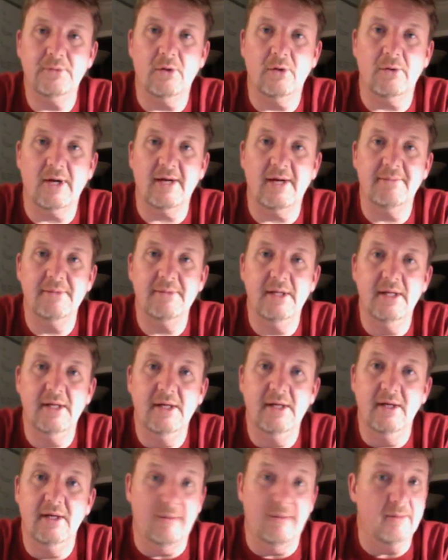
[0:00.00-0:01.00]
Okay, I'm
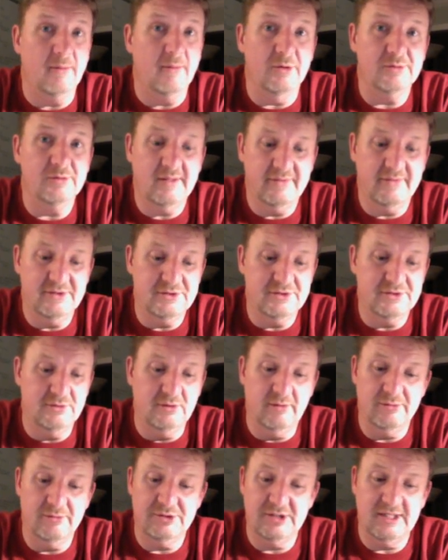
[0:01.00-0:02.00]
going to multiply these two
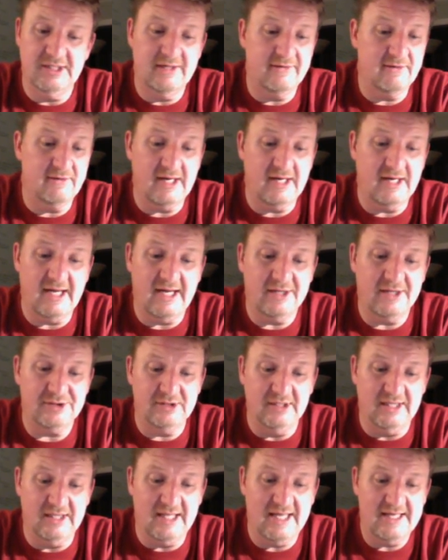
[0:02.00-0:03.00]
numbers together. I
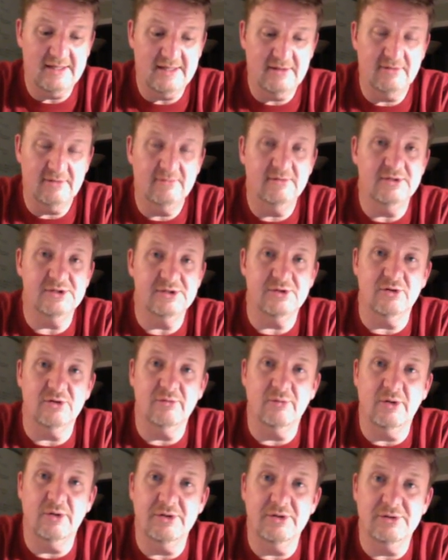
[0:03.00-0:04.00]
actually like the
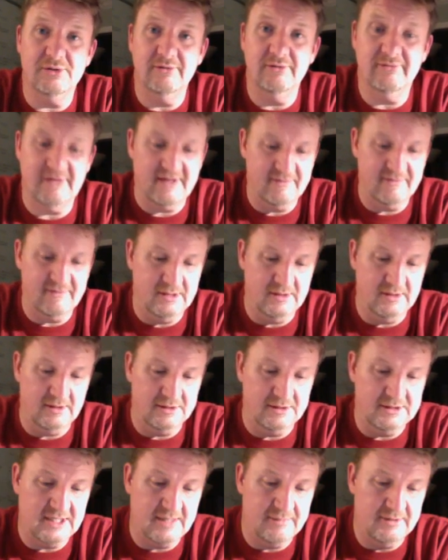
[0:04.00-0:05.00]
0.25 being on
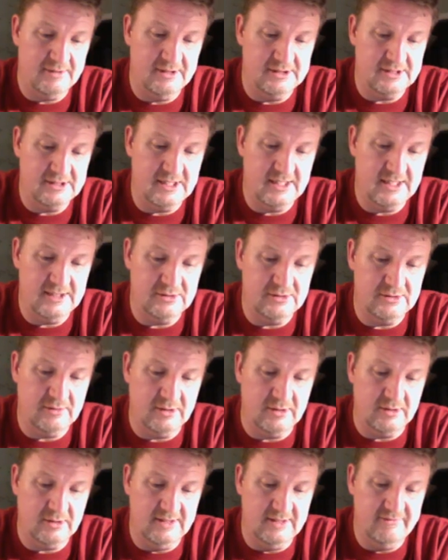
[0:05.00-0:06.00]
top in this case, so I'm
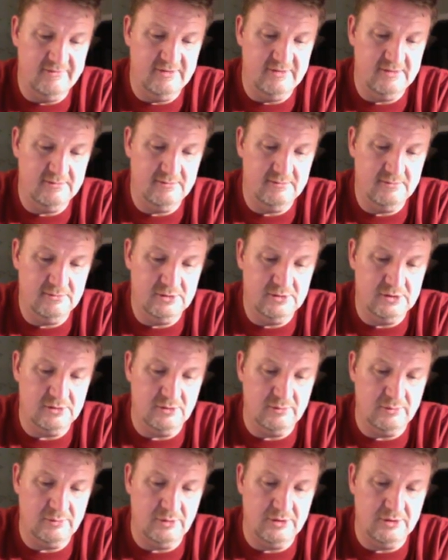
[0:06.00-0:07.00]
going to leave it.
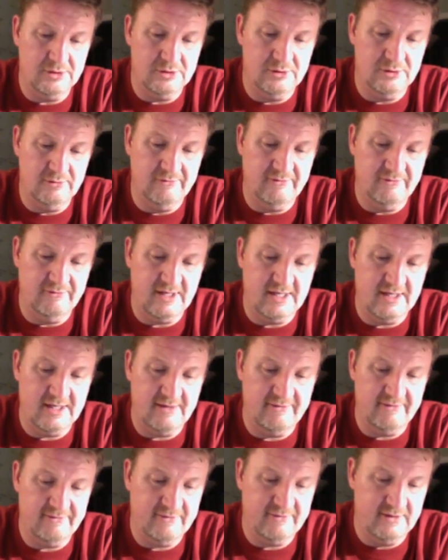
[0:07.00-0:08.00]

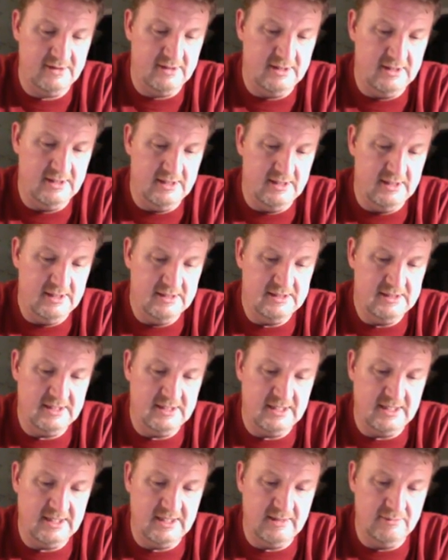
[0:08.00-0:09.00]
0.25
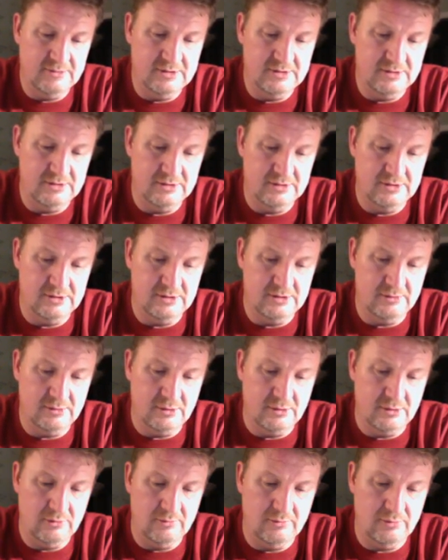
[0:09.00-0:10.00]
times
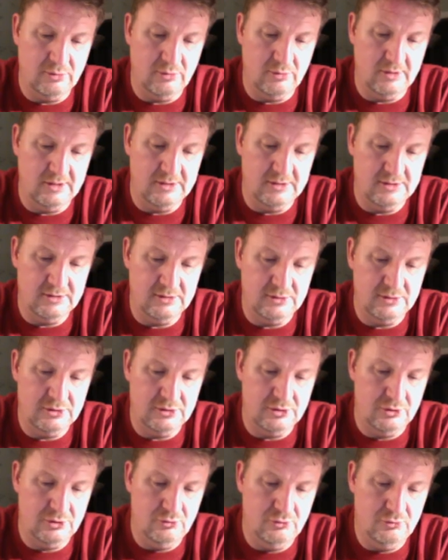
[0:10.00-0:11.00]

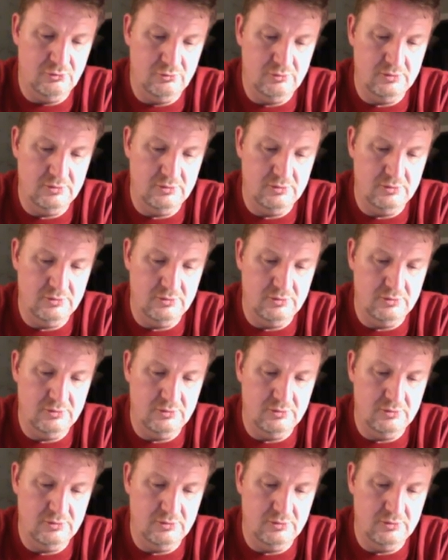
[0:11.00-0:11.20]
0.2.